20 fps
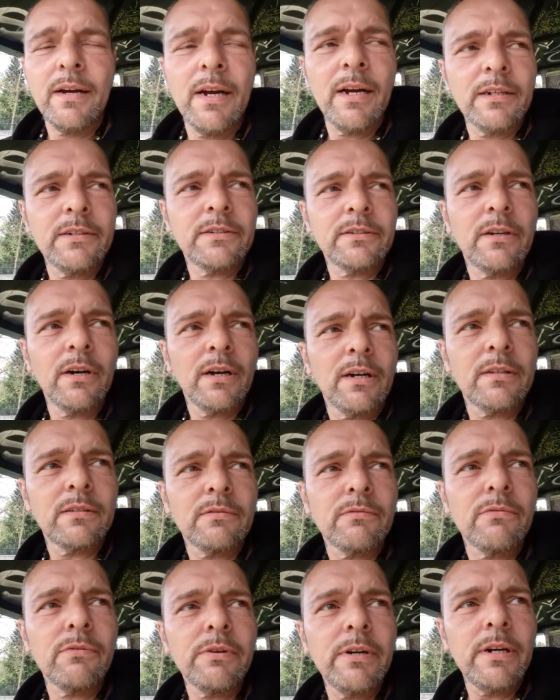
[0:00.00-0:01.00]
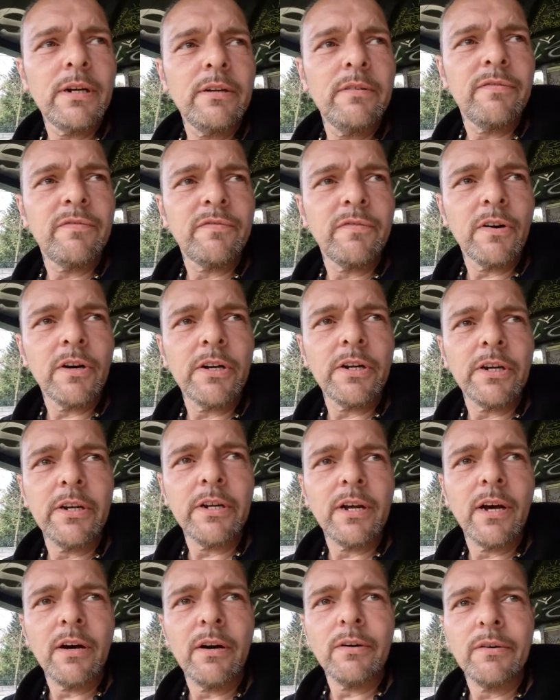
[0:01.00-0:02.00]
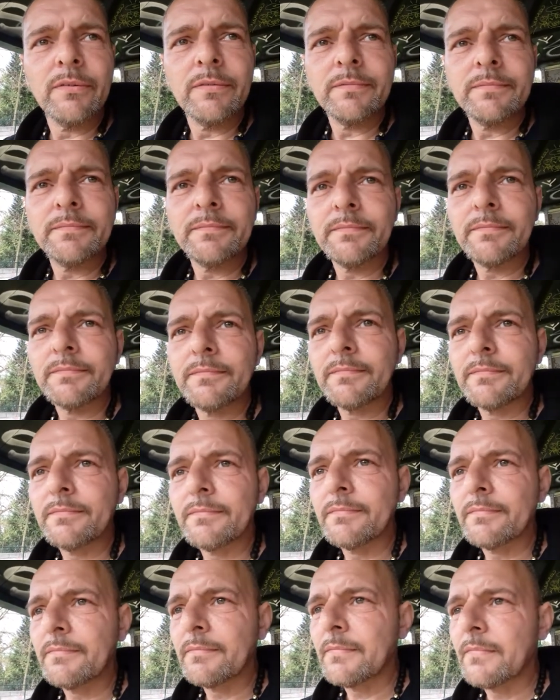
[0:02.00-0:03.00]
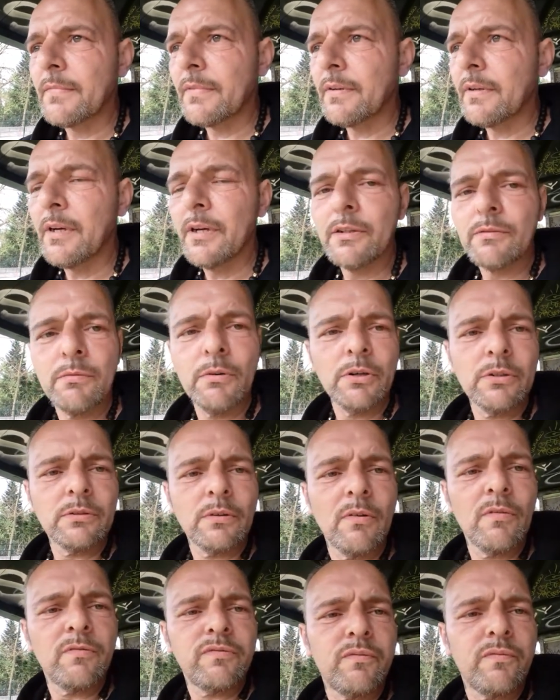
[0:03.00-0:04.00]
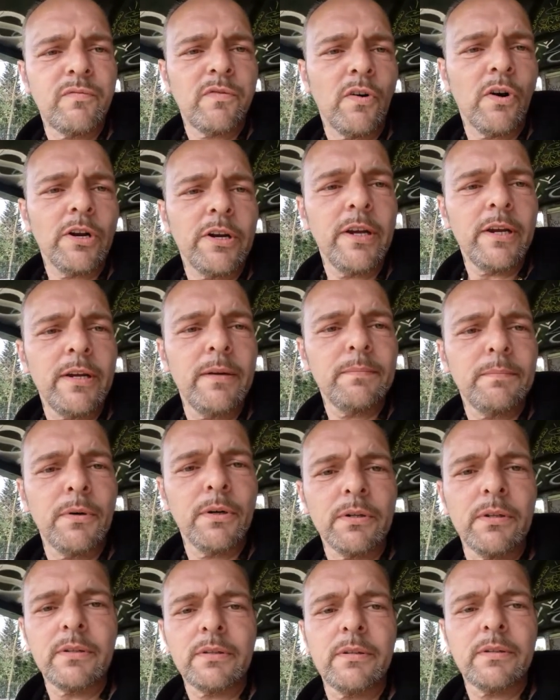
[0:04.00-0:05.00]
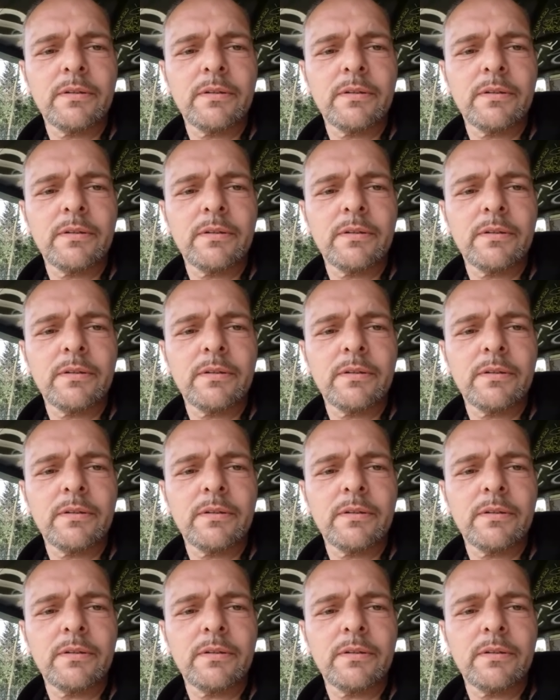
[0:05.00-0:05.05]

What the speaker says: it's got really funny now. It was all funny, but